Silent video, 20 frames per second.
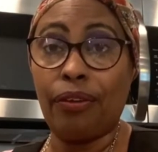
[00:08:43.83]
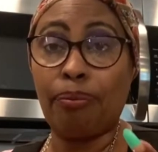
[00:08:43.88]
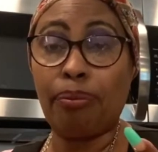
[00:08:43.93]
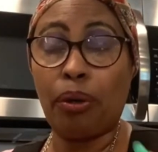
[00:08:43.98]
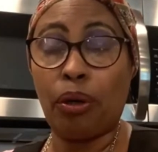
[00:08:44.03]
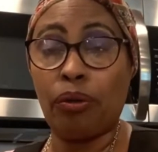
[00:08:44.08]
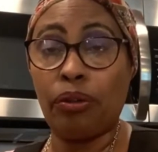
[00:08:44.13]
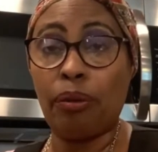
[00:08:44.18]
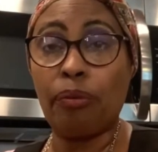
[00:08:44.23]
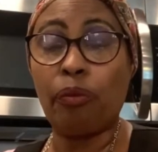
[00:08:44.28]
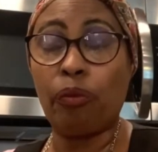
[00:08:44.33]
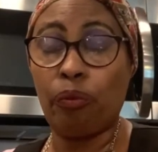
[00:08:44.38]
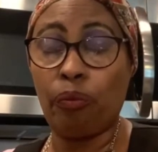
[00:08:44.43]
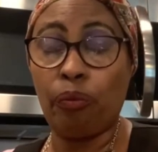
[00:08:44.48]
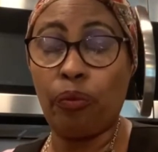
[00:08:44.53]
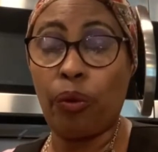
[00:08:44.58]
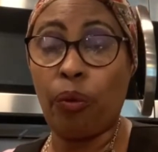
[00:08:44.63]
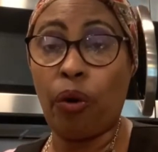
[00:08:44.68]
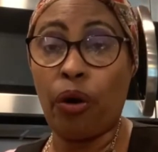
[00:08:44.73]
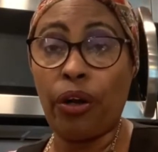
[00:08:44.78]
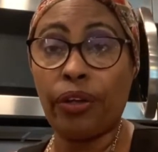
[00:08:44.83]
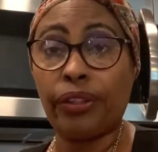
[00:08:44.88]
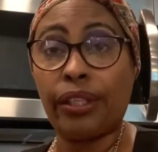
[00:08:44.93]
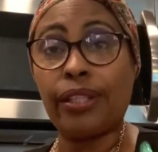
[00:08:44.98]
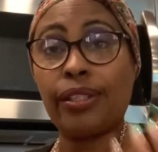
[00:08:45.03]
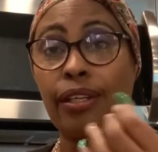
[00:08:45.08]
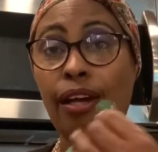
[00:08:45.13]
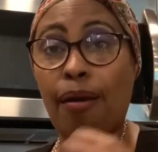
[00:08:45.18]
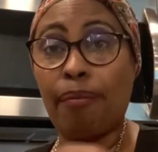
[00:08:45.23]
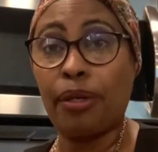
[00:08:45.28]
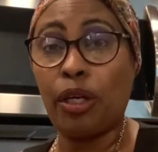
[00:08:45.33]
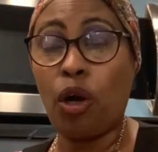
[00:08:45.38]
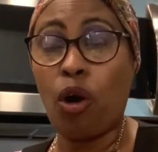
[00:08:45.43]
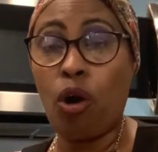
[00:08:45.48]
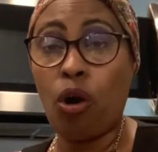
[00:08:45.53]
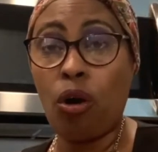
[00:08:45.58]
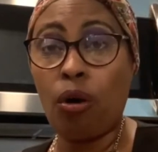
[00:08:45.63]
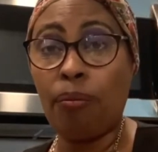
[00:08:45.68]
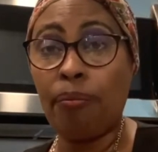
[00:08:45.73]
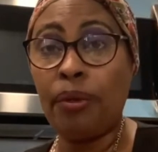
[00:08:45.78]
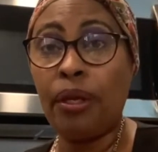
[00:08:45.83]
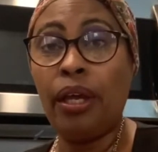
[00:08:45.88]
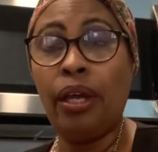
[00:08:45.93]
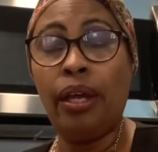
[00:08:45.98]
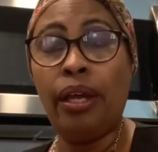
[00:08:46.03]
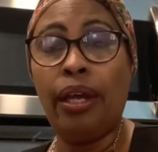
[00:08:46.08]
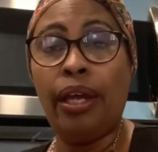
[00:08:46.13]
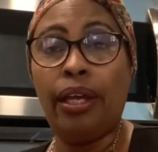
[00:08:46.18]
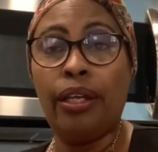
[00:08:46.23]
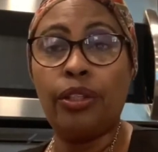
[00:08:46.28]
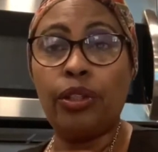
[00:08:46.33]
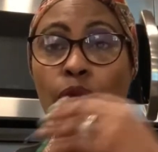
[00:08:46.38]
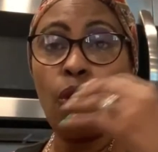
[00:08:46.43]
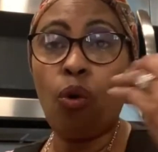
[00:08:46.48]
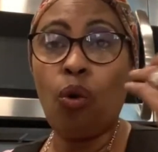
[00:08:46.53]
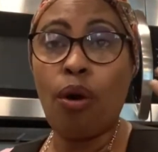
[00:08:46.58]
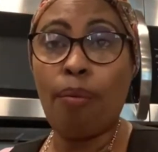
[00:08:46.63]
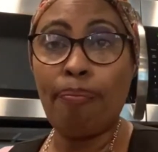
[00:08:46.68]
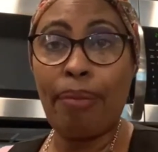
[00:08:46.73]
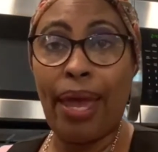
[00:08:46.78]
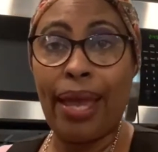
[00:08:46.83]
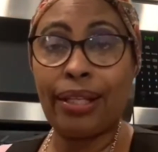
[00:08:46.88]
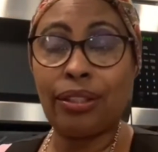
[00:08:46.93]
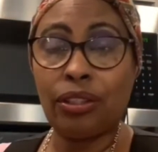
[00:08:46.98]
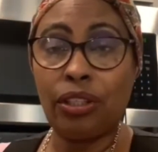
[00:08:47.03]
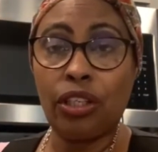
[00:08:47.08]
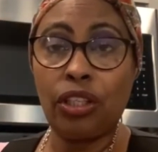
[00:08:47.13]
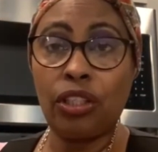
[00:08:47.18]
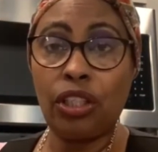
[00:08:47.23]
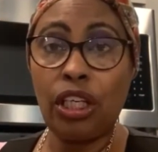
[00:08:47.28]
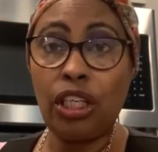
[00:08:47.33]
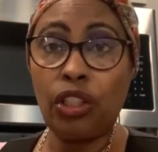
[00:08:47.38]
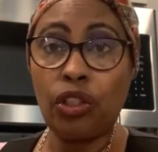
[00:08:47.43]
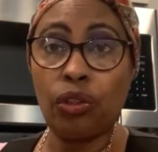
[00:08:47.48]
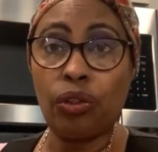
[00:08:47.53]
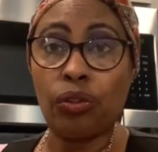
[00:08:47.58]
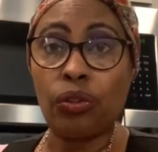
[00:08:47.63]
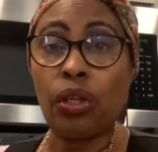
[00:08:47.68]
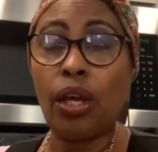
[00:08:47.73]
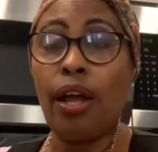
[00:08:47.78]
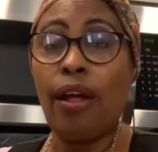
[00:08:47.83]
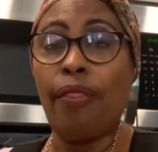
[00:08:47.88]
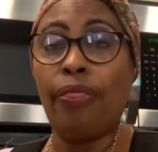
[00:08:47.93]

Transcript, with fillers: The, pro, the, the work that's coming home is going back to the teachers.